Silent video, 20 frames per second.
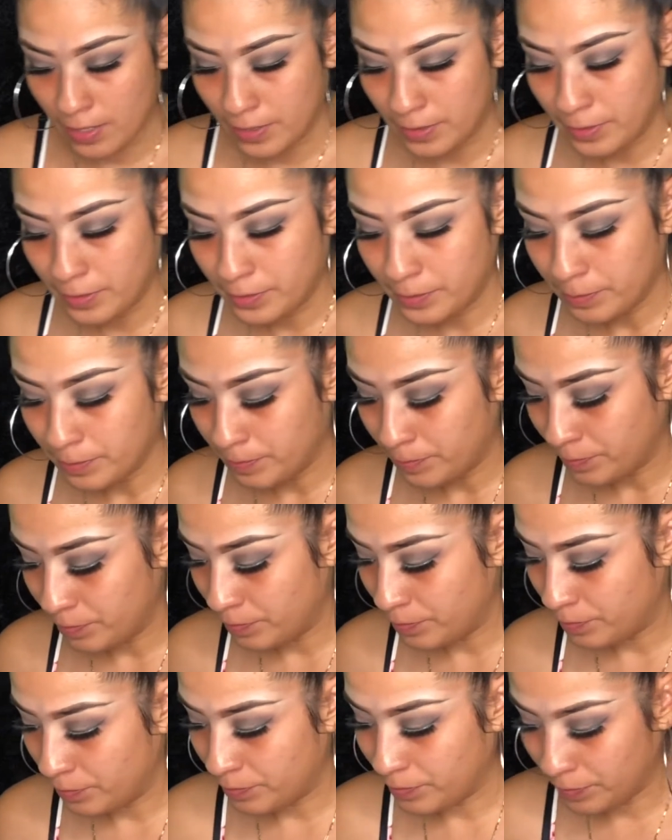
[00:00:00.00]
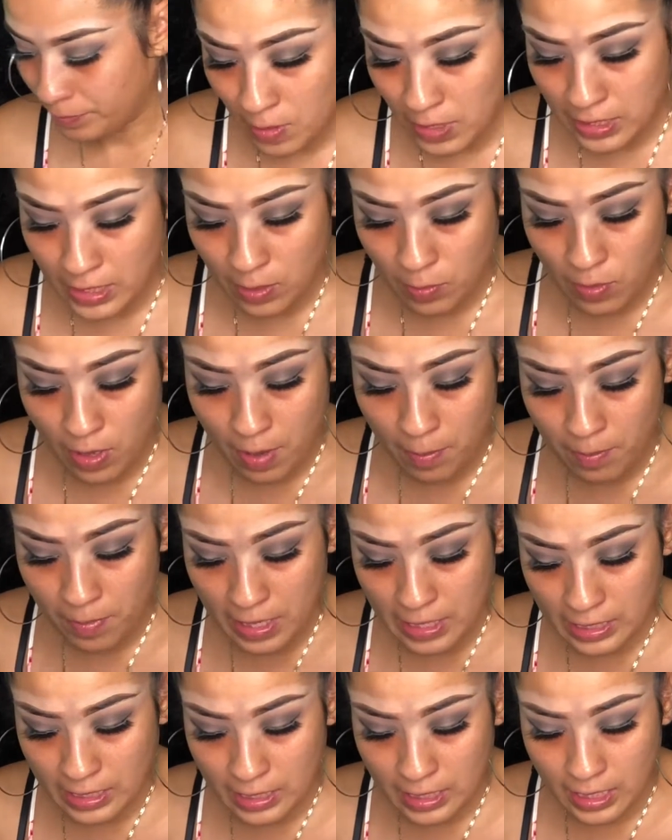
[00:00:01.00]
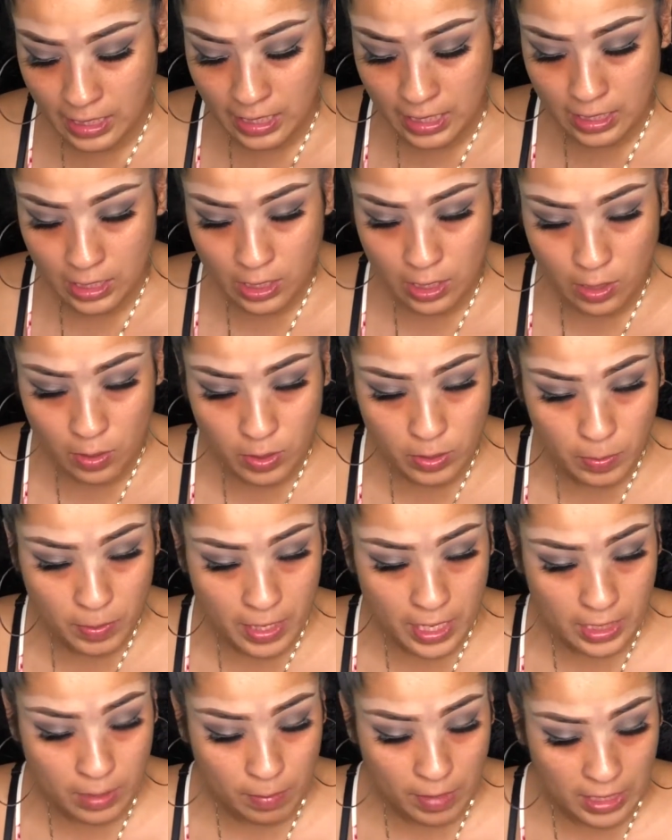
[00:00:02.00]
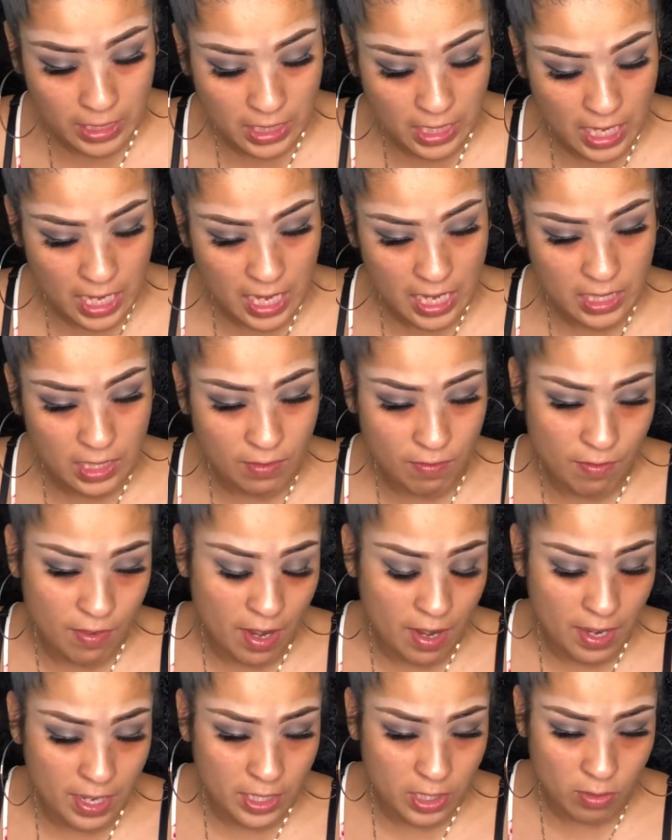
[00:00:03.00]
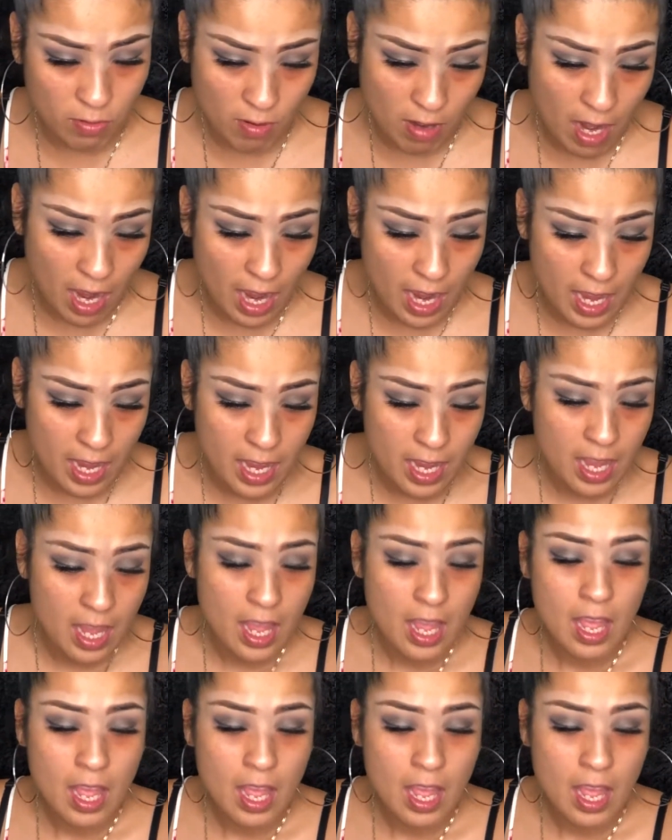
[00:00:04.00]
The reason why I'm mixing the two is because my skin is very dry